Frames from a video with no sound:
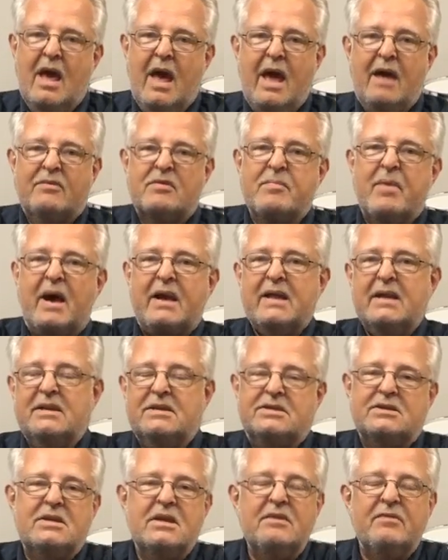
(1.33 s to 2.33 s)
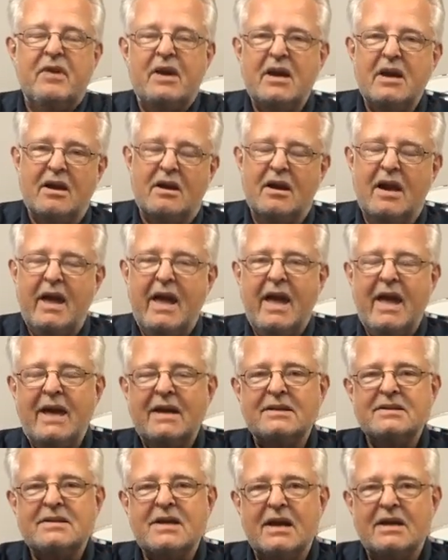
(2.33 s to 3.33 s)
Hey everybody, Steve here,
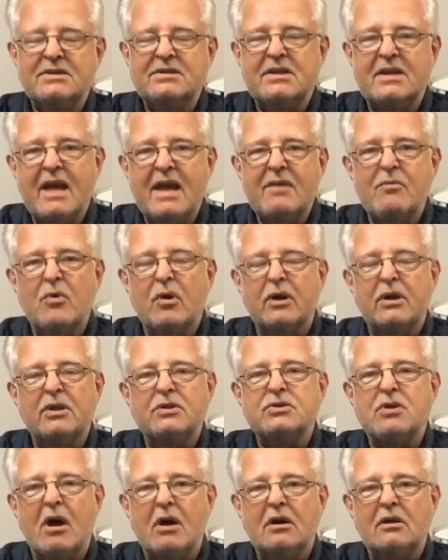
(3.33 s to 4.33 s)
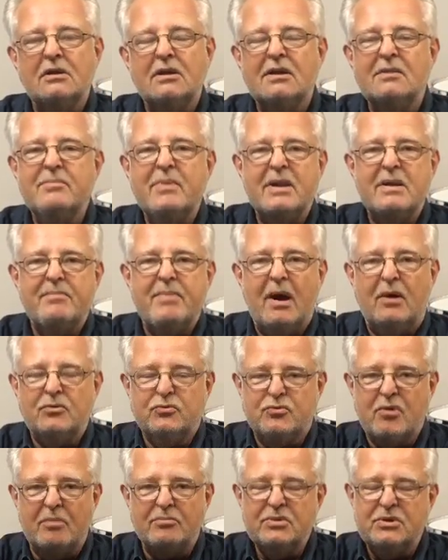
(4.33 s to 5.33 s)
and today we're going to talk a little bit
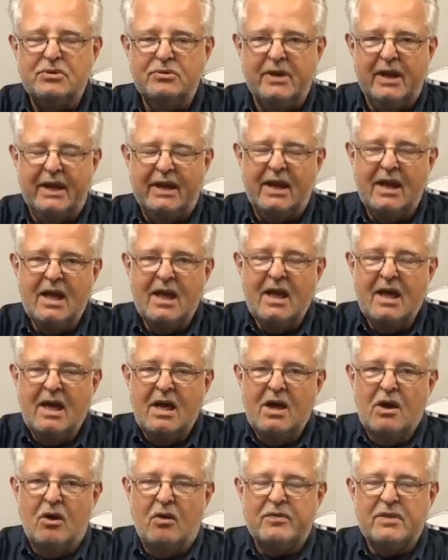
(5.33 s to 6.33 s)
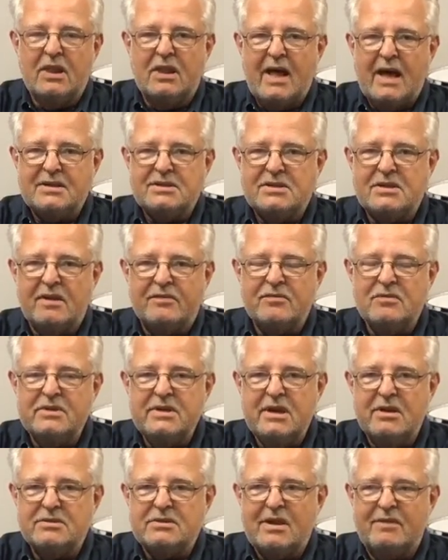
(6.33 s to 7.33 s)
about drum tuning. Over the last
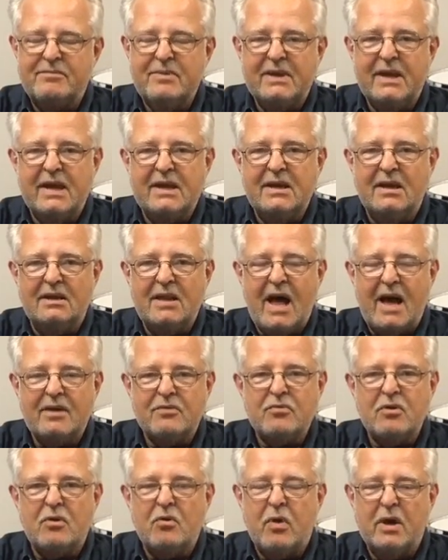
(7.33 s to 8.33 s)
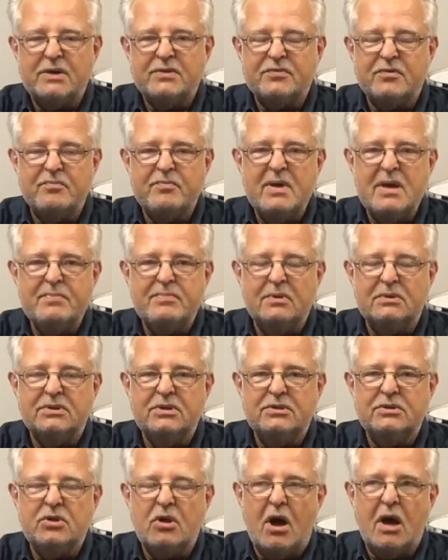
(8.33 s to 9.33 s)
several years, I've been getting a lot of requests from people
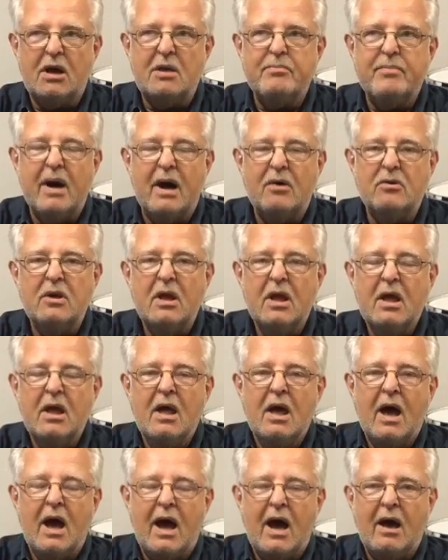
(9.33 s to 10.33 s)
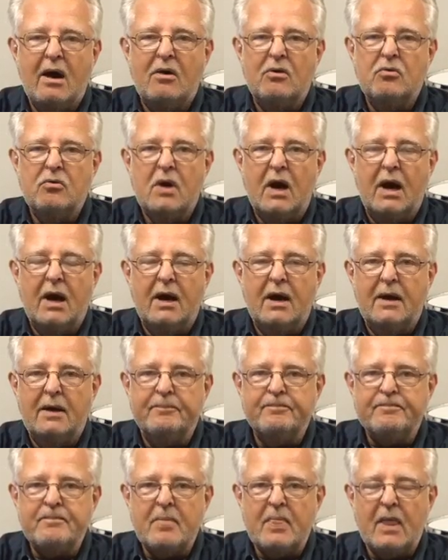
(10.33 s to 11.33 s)
to talk about
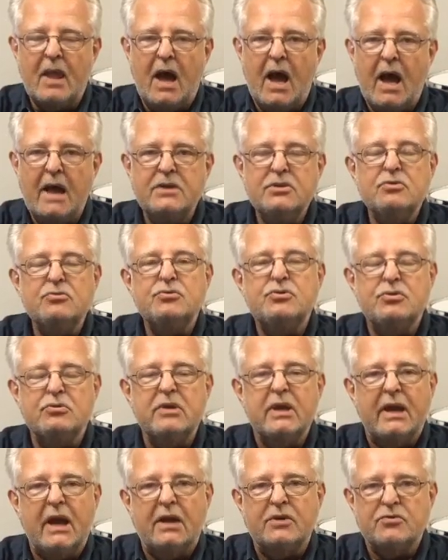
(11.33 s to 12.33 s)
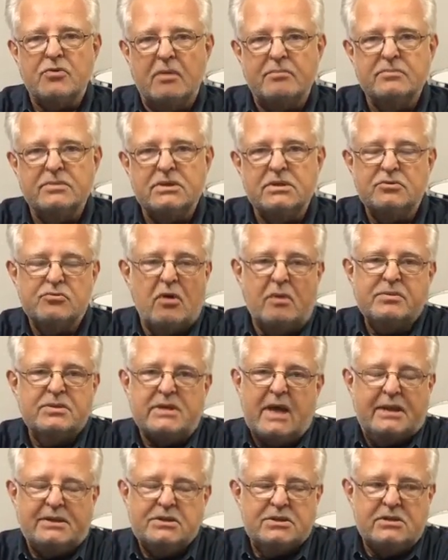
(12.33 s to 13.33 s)
how I do tuning on drums and drum
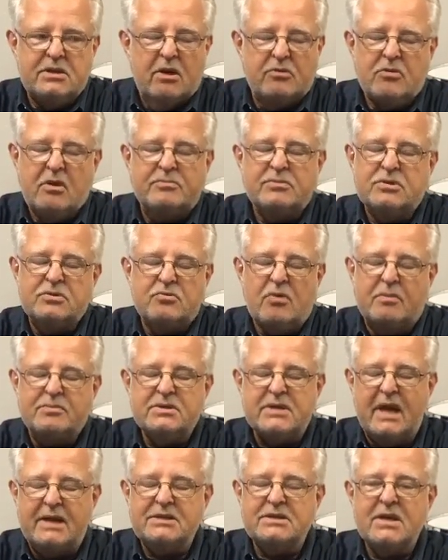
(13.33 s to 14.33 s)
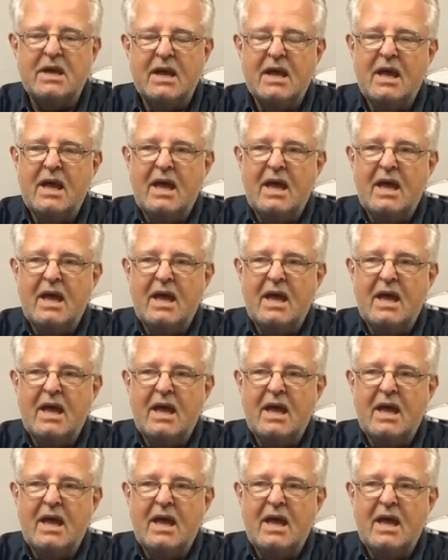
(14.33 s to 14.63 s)
sets, snare drums and drum sets.